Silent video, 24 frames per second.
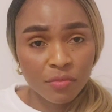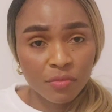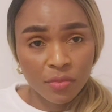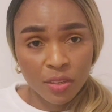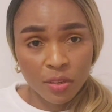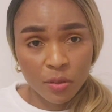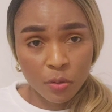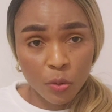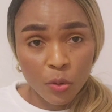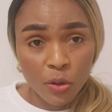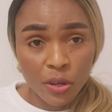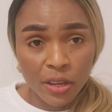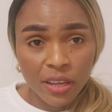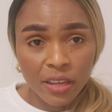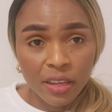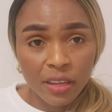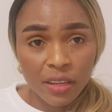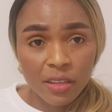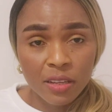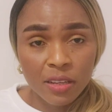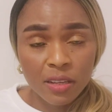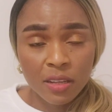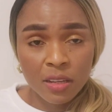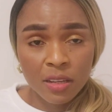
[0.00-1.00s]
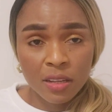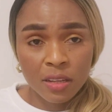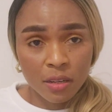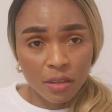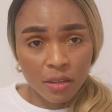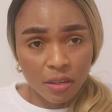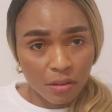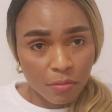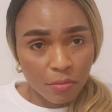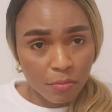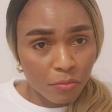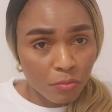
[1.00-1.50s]
okay?
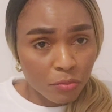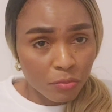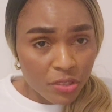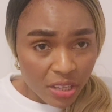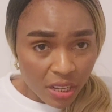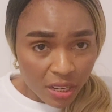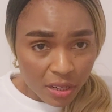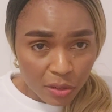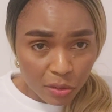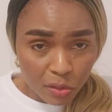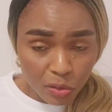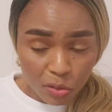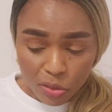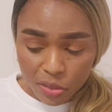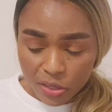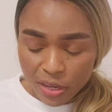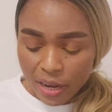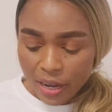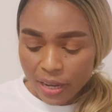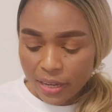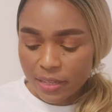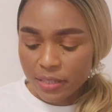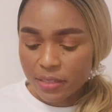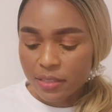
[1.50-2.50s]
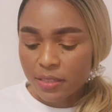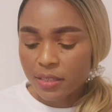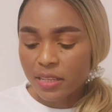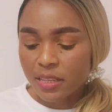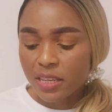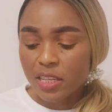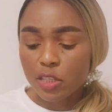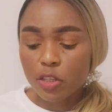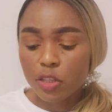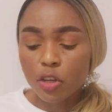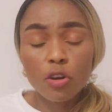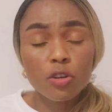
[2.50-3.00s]
Take note, guys.
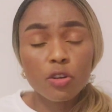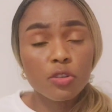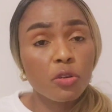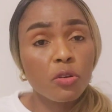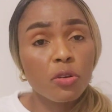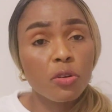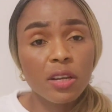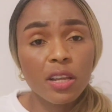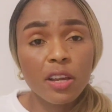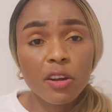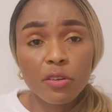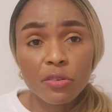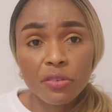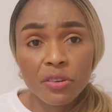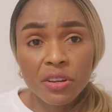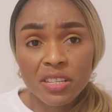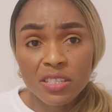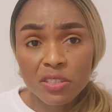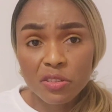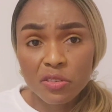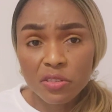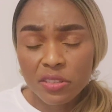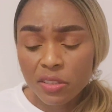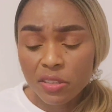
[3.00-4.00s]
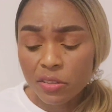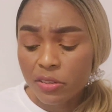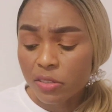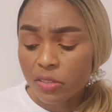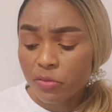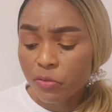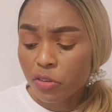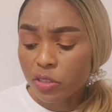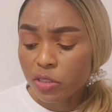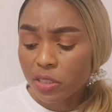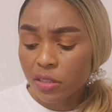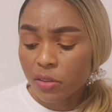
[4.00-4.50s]
It costs only
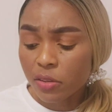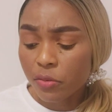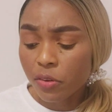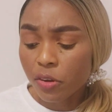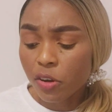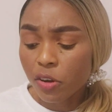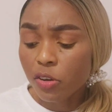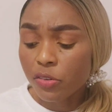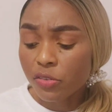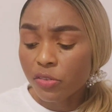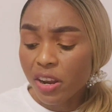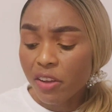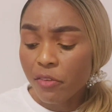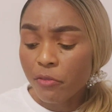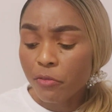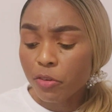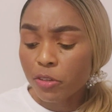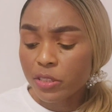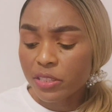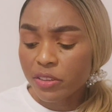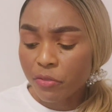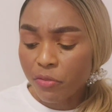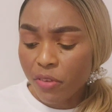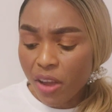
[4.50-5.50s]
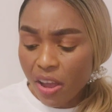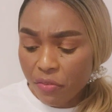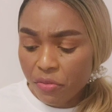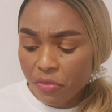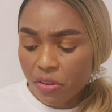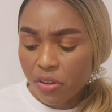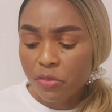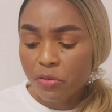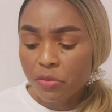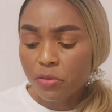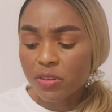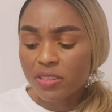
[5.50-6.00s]

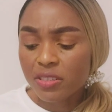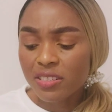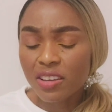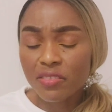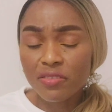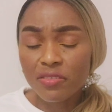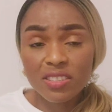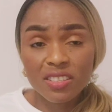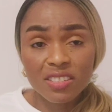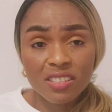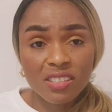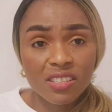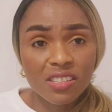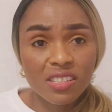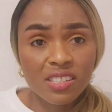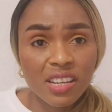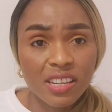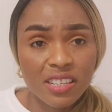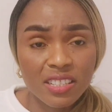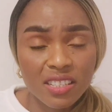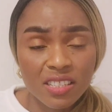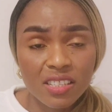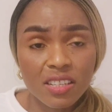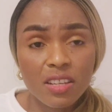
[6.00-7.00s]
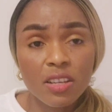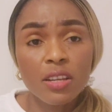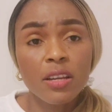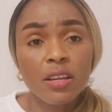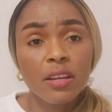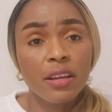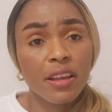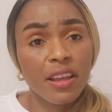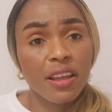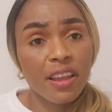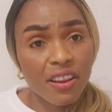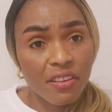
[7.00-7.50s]
€145.70
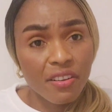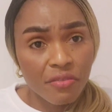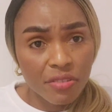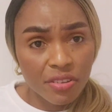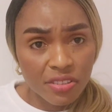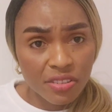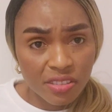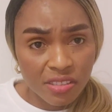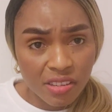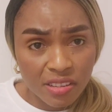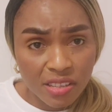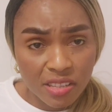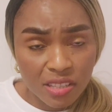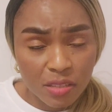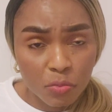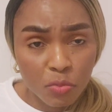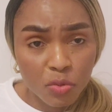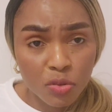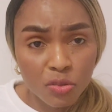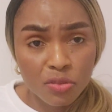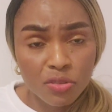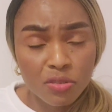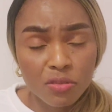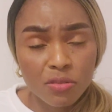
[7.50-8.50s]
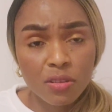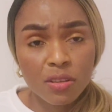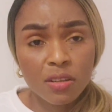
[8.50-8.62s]
every 6 months.